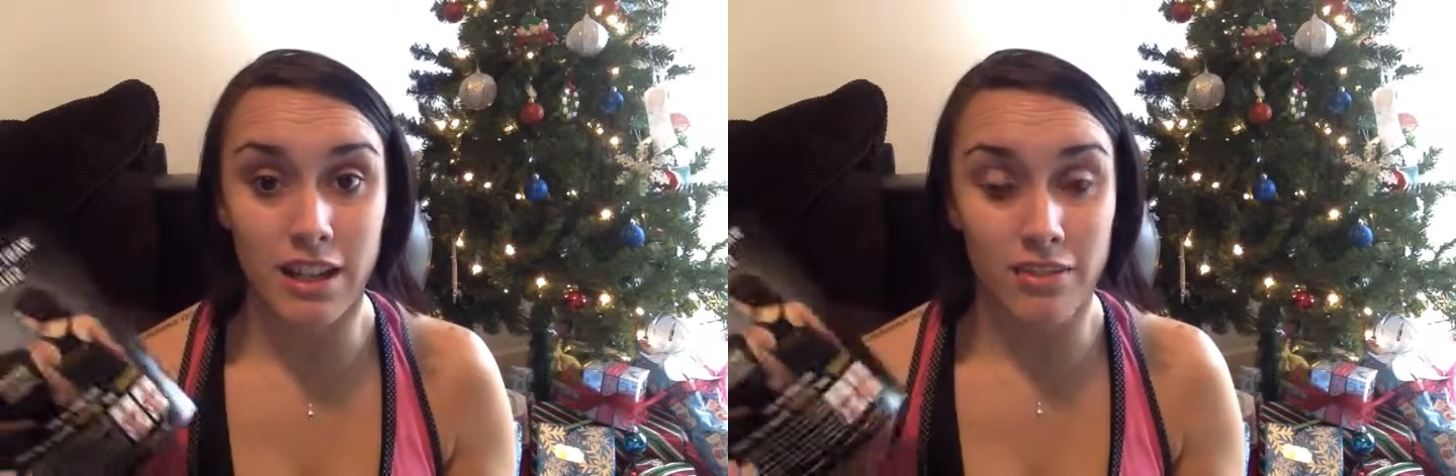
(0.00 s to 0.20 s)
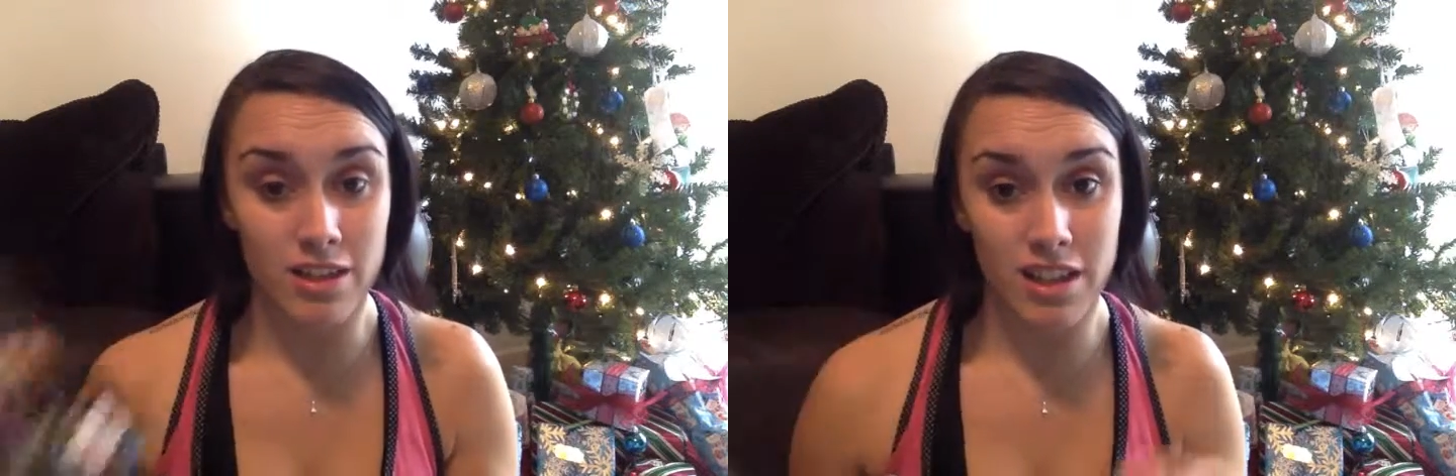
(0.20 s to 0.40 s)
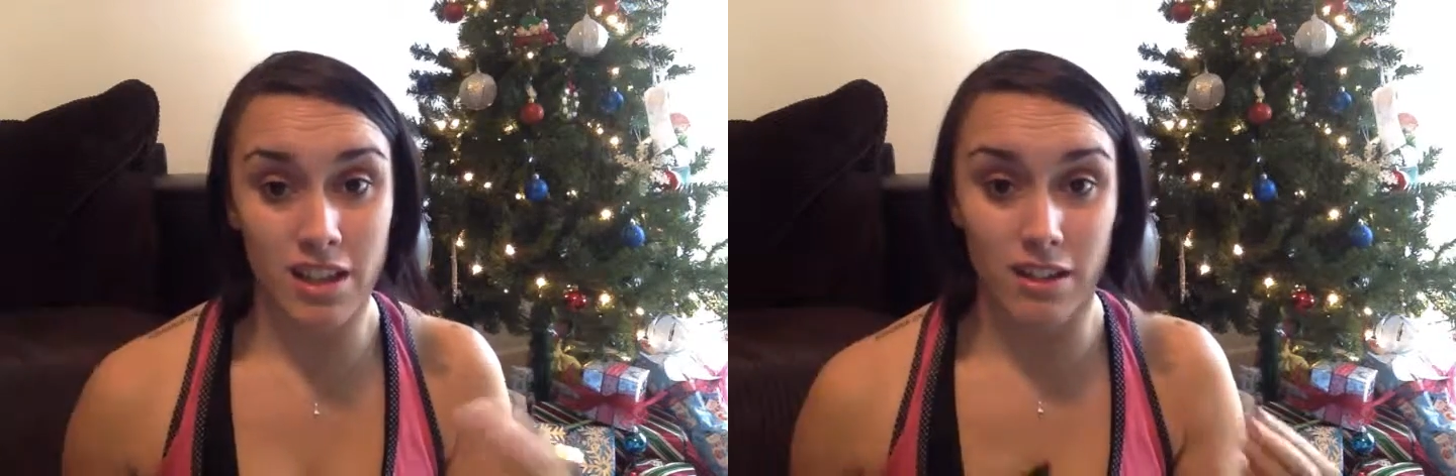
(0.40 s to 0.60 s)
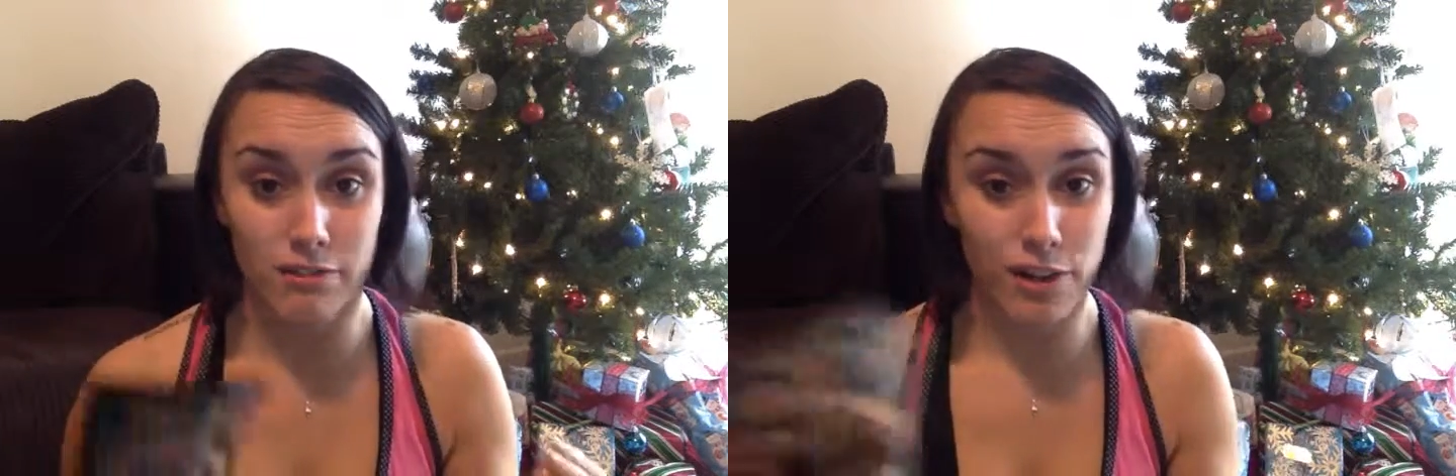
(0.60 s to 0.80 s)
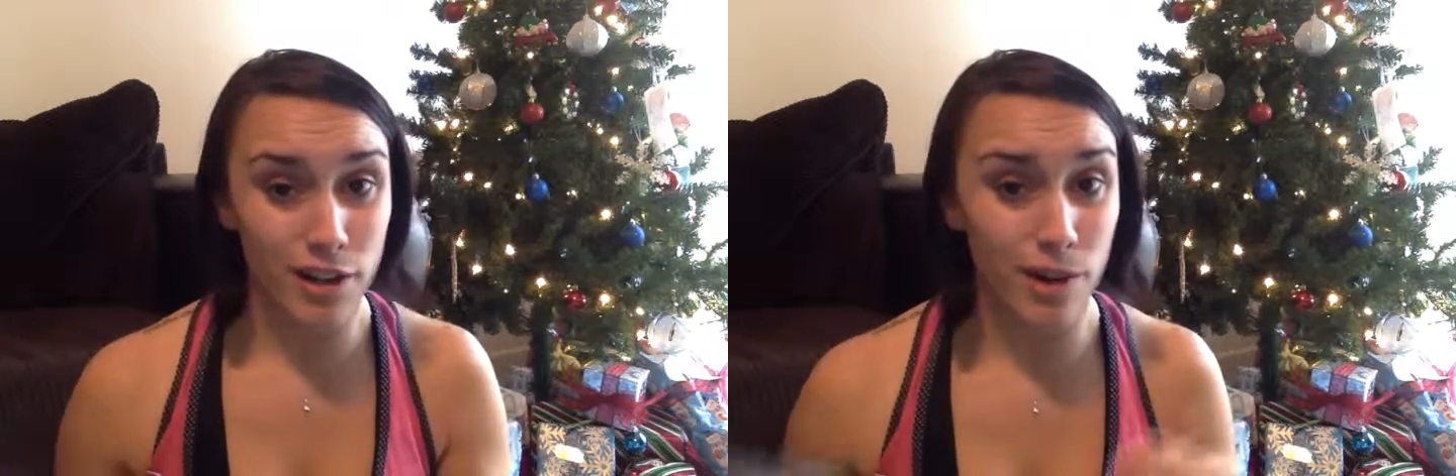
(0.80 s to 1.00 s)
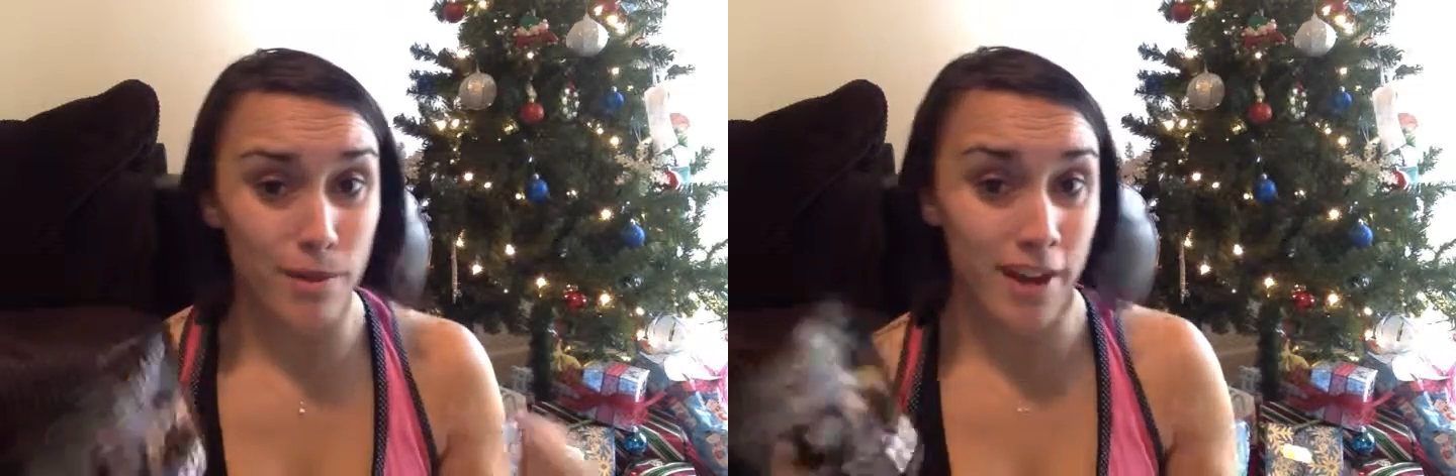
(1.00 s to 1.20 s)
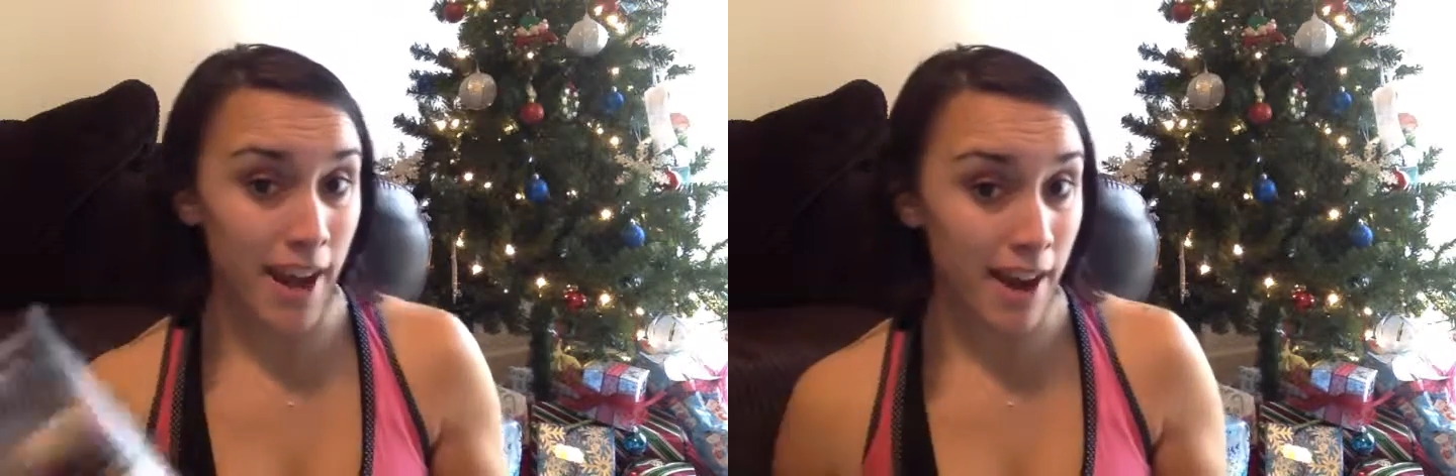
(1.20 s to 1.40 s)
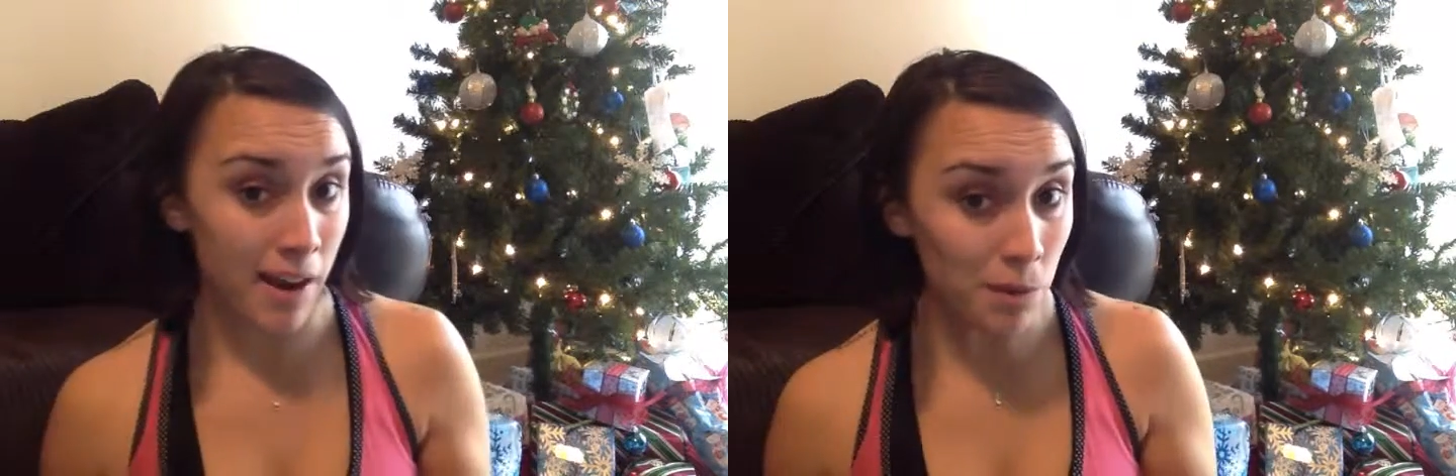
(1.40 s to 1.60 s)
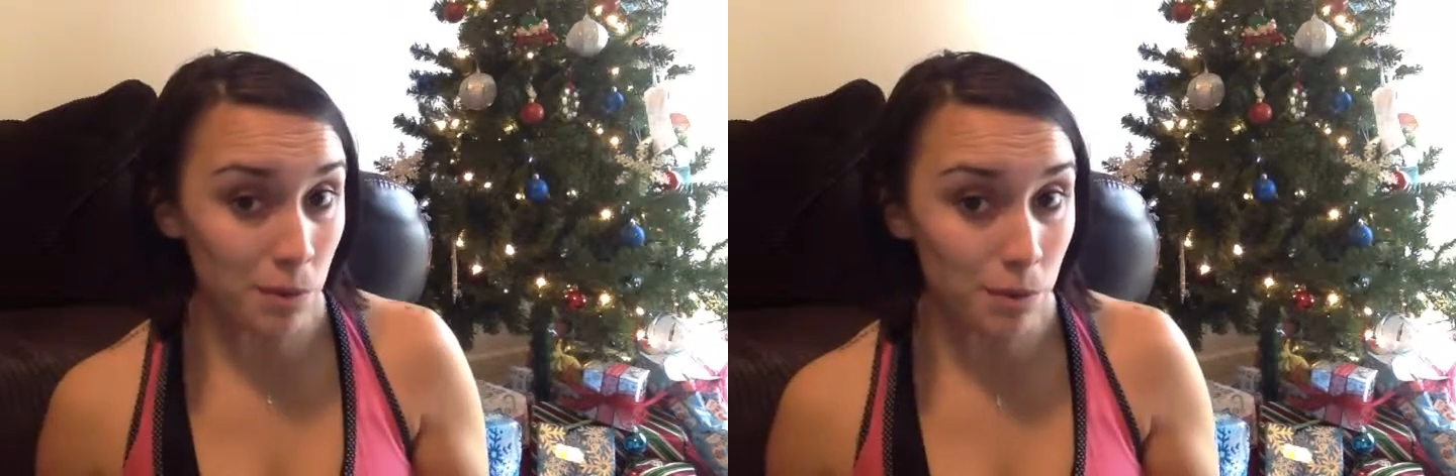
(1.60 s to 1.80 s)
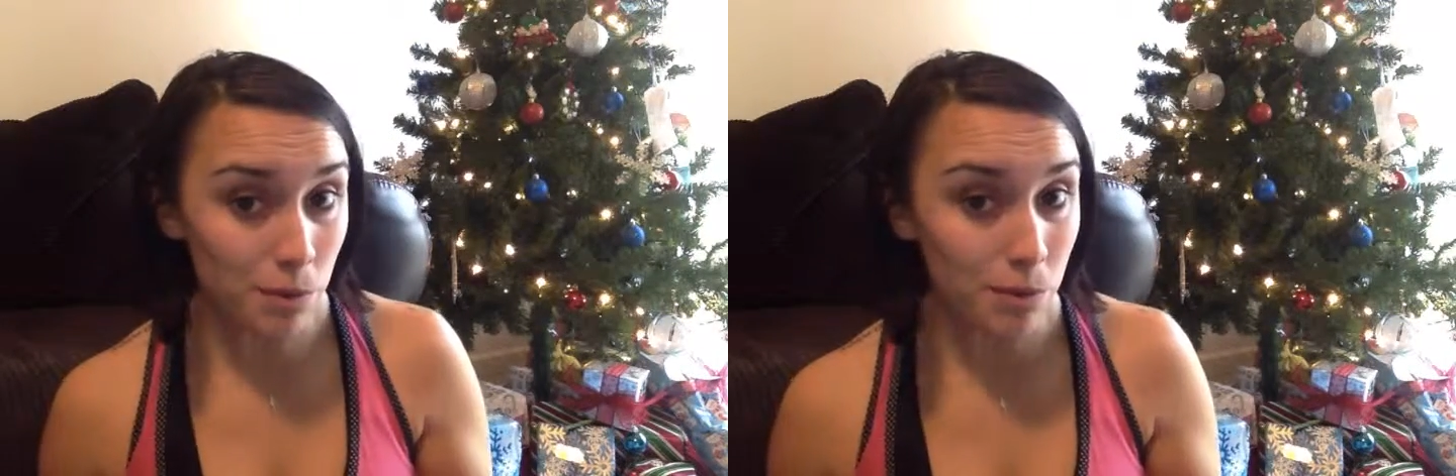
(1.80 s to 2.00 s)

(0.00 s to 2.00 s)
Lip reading: everything figured out now?